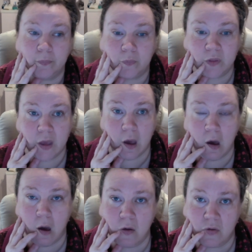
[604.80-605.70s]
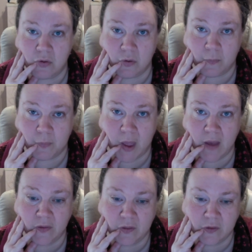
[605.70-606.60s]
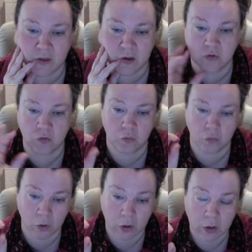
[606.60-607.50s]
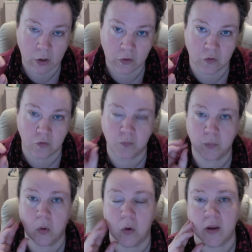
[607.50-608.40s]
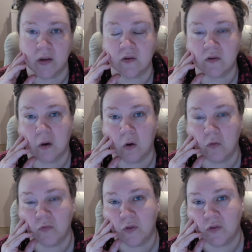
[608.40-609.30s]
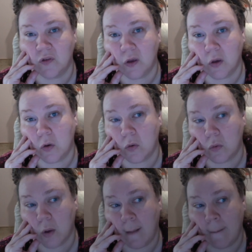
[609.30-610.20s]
the earth as the central sort of point of the cycle.